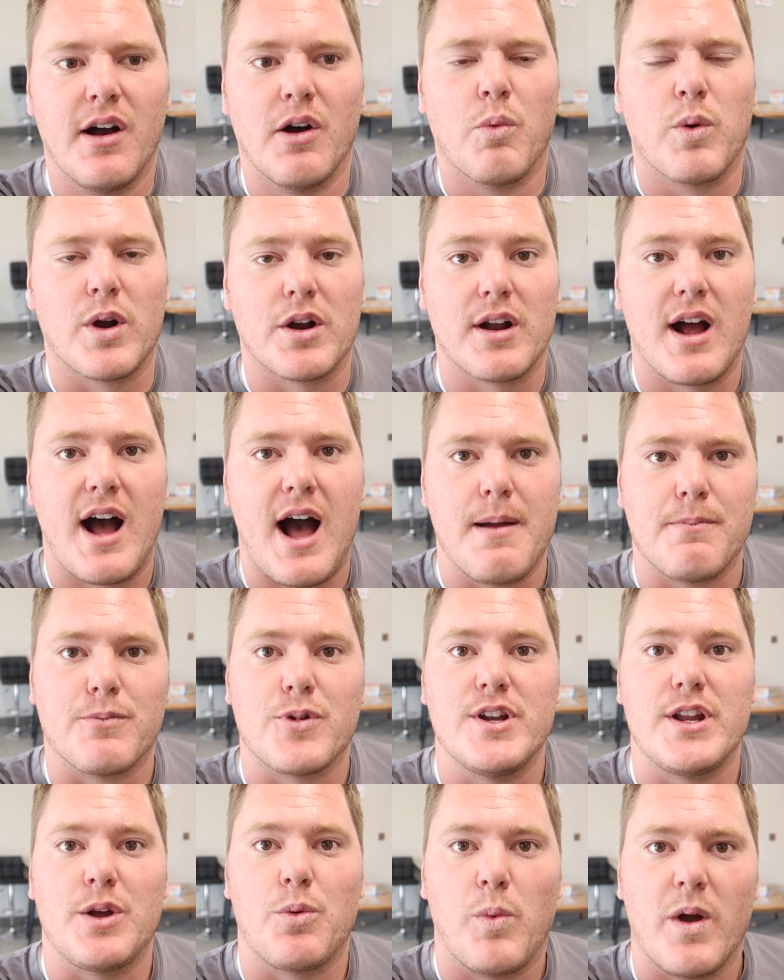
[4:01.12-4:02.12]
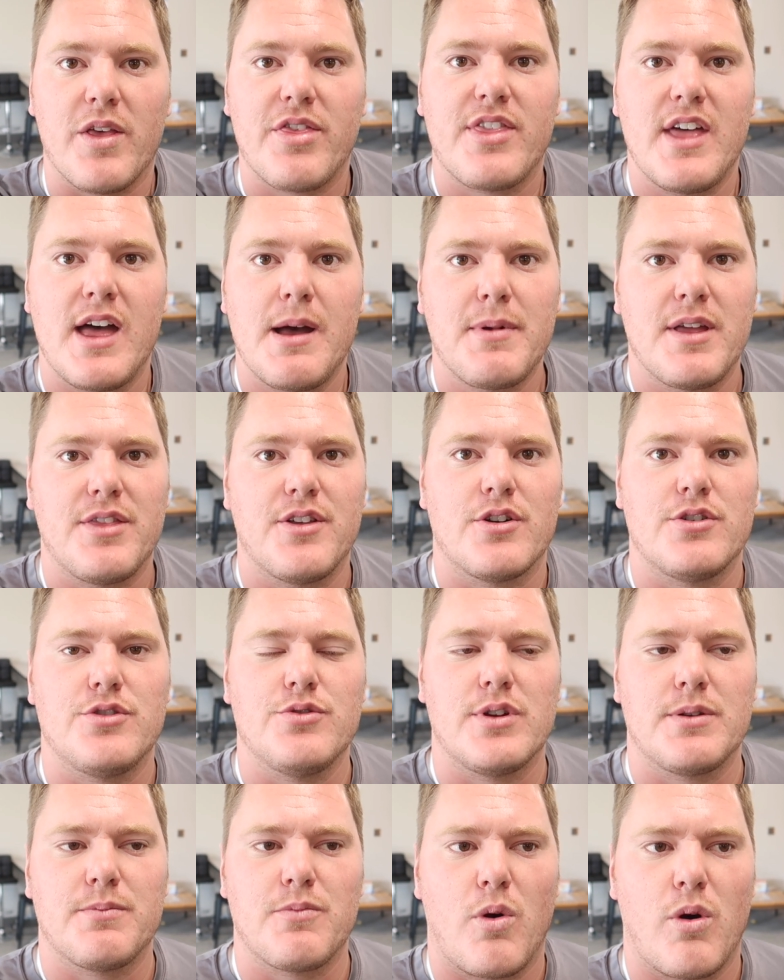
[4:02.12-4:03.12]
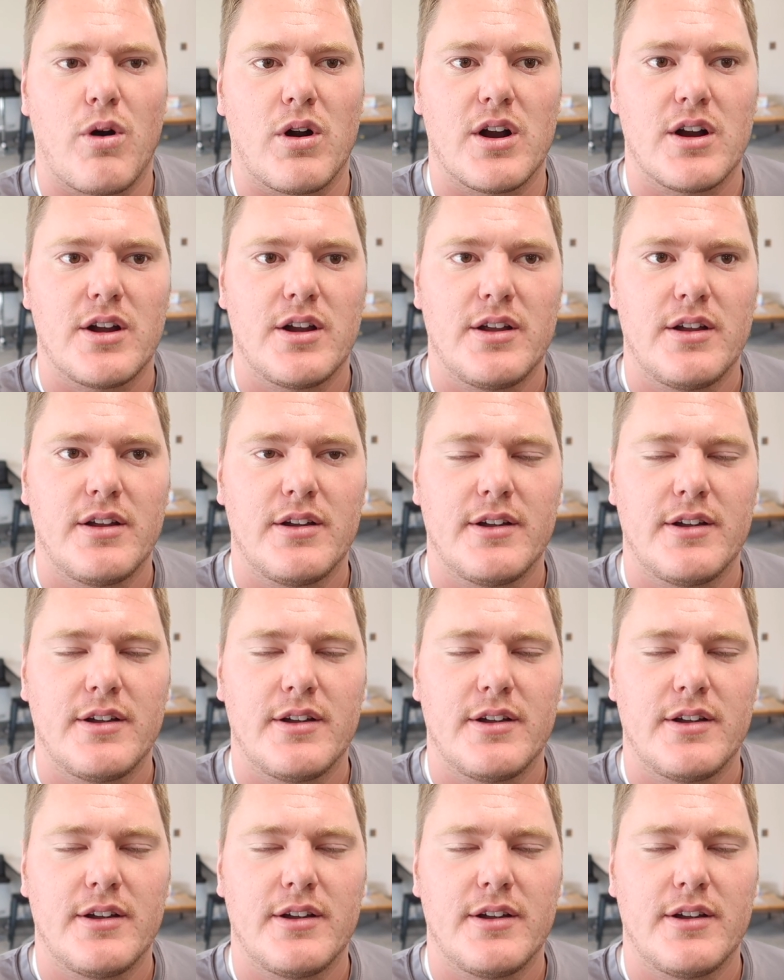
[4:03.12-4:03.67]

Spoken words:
where I'm reading with them, and they're doing more,